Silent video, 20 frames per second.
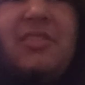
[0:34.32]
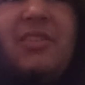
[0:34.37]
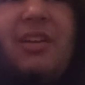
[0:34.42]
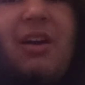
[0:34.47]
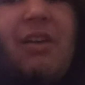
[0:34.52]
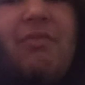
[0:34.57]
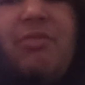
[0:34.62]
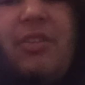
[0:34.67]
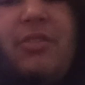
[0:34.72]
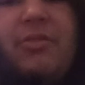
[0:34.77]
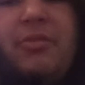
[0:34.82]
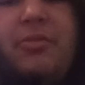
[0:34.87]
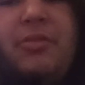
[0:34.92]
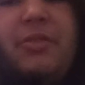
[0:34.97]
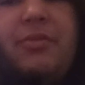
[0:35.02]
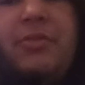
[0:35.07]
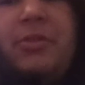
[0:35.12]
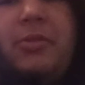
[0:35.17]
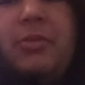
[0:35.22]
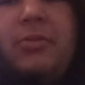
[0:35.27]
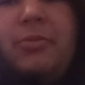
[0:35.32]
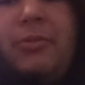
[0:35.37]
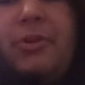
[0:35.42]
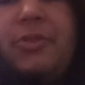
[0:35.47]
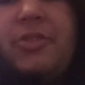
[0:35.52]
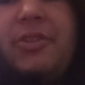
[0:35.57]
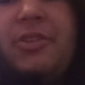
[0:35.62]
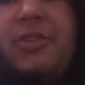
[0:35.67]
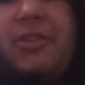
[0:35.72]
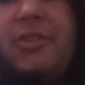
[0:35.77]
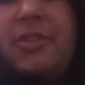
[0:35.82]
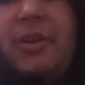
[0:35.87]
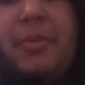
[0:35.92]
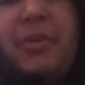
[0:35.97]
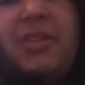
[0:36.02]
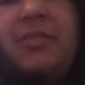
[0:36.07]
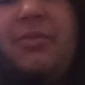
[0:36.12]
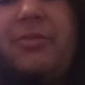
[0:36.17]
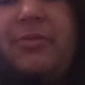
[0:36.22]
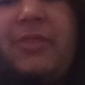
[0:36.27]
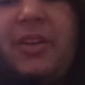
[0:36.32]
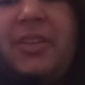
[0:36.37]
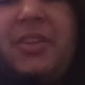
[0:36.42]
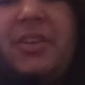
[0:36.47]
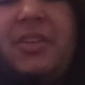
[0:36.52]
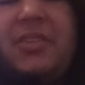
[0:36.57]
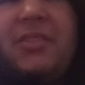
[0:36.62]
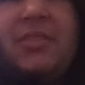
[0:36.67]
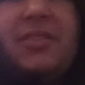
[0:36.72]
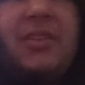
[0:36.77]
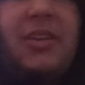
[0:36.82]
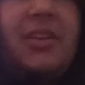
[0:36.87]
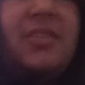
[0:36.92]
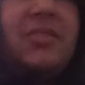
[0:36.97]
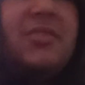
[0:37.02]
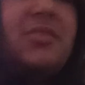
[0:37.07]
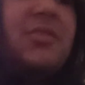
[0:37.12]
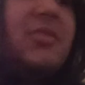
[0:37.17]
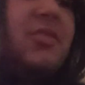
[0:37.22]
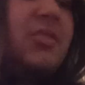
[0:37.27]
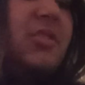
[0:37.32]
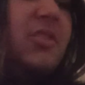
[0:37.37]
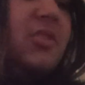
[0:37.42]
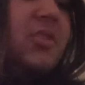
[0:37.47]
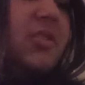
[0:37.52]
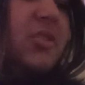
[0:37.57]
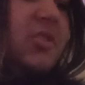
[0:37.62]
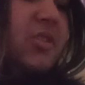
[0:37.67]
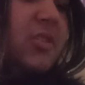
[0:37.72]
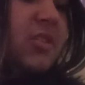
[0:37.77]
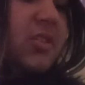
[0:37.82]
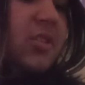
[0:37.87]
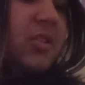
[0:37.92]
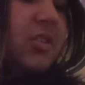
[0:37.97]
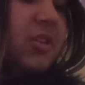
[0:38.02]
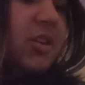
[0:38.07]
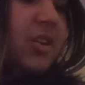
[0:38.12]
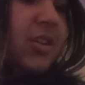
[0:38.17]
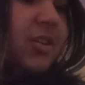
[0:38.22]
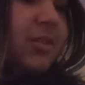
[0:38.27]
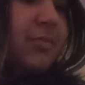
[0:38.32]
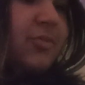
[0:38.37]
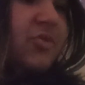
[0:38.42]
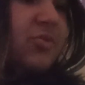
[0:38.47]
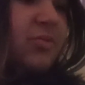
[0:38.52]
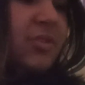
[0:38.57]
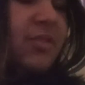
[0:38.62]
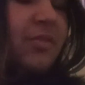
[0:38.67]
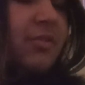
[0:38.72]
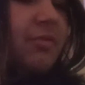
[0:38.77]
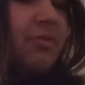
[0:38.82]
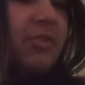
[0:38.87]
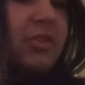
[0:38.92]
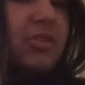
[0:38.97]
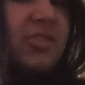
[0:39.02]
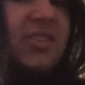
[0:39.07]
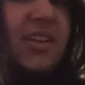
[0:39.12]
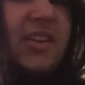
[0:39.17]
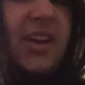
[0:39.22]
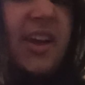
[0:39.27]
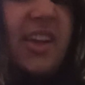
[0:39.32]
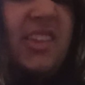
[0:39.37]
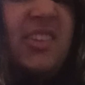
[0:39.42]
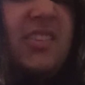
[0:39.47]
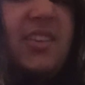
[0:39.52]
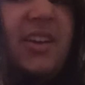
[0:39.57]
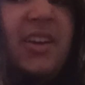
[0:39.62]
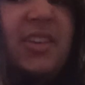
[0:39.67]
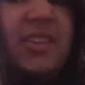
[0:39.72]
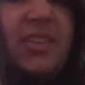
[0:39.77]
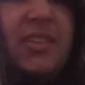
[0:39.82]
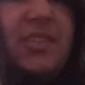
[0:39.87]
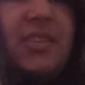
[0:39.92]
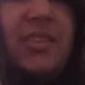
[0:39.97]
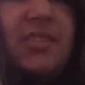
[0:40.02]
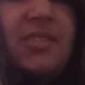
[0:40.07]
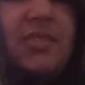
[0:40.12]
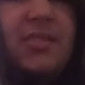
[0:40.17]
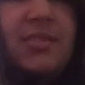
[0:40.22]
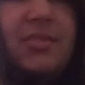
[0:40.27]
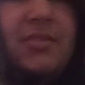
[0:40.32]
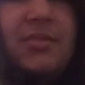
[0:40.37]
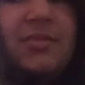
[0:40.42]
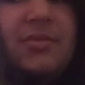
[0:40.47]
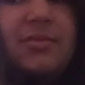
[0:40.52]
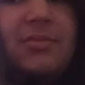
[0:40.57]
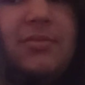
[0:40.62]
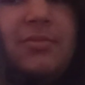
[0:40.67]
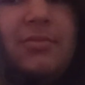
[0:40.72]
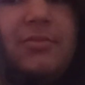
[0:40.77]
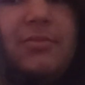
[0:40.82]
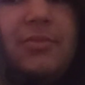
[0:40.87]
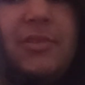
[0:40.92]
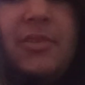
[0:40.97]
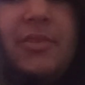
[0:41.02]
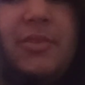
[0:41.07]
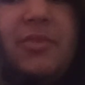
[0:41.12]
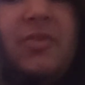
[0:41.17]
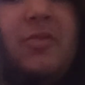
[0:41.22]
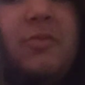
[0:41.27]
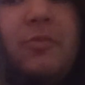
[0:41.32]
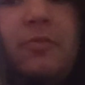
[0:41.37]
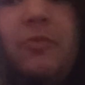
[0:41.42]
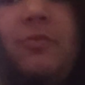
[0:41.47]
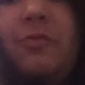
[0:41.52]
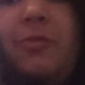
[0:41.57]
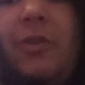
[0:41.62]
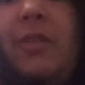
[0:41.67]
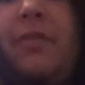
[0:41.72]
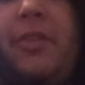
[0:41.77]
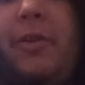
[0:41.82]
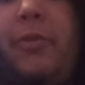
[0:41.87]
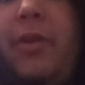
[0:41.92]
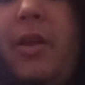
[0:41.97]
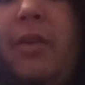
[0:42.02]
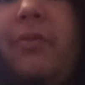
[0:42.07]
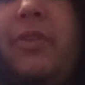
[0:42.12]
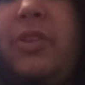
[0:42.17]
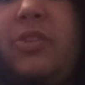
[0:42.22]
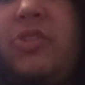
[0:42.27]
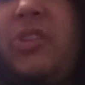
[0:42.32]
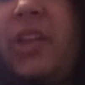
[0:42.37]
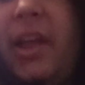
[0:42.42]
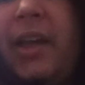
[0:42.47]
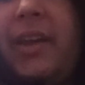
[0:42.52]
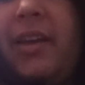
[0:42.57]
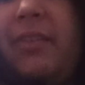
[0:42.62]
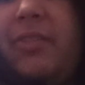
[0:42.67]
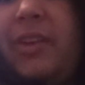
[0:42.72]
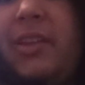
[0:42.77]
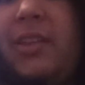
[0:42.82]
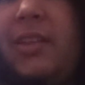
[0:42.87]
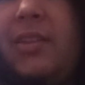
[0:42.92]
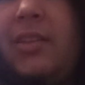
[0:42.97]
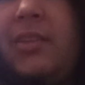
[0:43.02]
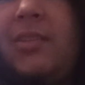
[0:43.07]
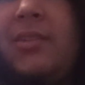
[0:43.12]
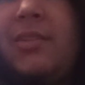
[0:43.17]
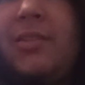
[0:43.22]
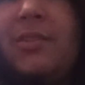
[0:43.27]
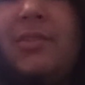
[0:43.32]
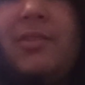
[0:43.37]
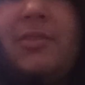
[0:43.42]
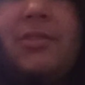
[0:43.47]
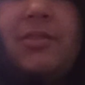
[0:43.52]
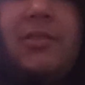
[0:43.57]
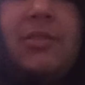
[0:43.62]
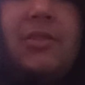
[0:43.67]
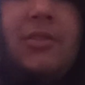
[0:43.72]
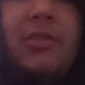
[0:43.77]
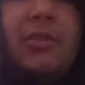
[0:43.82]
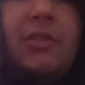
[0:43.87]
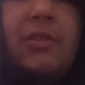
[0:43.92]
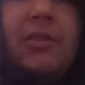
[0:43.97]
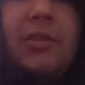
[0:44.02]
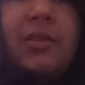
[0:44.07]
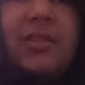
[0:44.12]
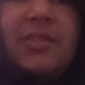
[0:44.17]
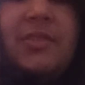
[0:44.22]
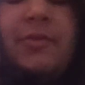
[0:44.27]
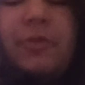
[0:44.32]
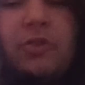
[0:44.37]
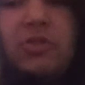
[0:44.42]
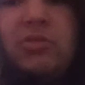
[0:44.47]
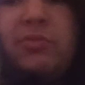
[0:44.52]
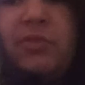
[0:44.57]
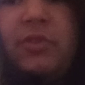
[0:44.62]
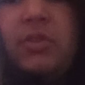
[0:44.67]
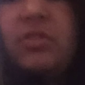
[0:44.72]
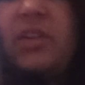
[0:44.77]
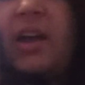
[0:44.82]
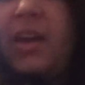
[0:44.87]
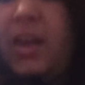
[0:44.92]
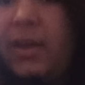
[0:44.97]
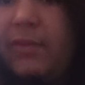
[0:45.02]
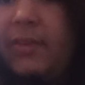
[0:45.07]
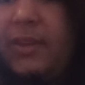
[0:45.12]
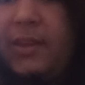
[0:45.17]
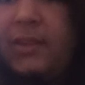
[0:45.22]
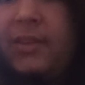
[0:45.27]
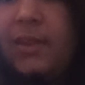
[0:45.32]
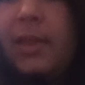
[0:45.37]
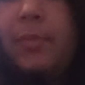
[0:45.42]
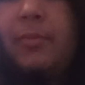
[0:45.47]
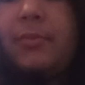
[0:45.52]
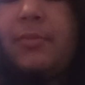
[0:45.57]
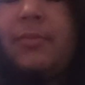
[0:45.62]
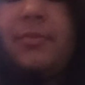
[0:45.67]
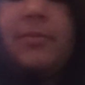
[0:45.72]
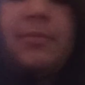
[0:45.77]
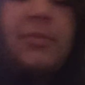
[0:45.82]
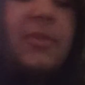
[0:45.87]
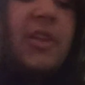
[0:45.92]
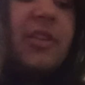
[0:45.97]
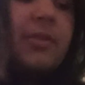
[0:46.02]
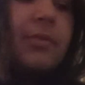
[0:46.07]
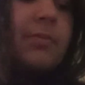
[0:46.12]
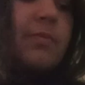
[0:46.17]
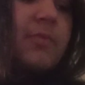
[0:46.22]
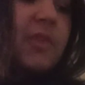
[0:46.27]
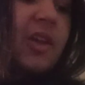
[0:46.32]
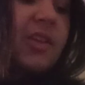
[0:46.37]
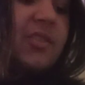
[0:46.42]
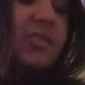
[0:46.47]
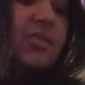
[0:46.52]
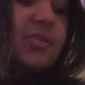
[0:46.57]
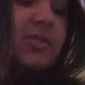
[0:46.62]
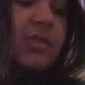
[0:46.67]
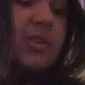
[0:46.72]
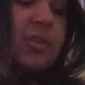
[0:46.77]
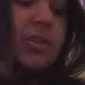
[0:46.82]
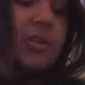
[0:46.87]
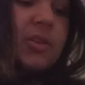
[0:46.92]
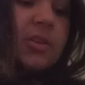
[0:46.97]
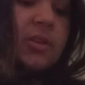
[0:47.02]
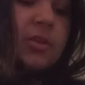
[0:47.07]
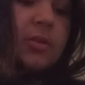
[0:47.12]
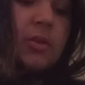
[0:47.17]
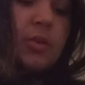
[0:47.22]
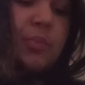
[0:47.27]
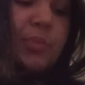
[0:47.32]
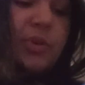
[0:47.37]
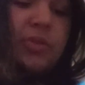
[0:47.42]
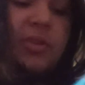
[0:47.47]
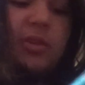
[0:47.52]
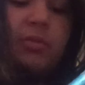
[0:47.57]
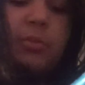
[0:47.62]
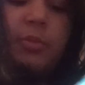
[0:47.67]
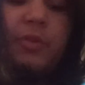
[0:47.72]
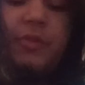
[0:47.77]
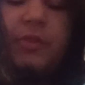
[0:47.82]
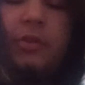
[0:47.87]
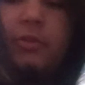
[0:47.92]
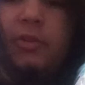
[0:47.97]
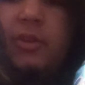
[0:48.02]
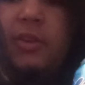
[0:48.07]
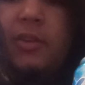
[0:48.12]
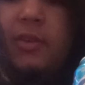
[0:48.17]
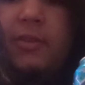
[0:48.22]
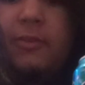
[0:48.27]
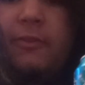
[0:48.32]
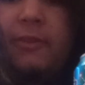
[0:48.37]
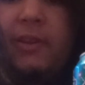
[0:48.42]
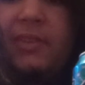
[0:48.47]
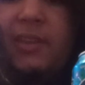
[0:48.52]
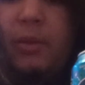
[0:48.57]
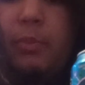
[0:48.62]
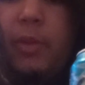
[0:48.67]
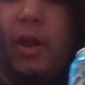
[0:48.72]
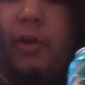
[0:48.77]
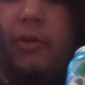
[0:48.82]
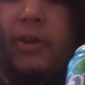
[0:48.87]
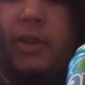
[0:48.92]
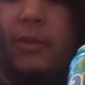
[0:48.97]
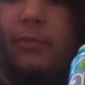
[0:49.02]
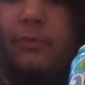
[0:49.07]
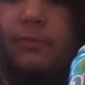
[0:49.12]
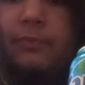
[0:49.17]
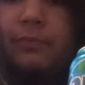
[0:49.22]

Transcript: I've already reviewed water. I made it funny, I guess. It's one of the videos I edited. One of the rare videos that I have edited. Because for some videos I have edited them. Yes. But they will be reviewing Fanta Berry.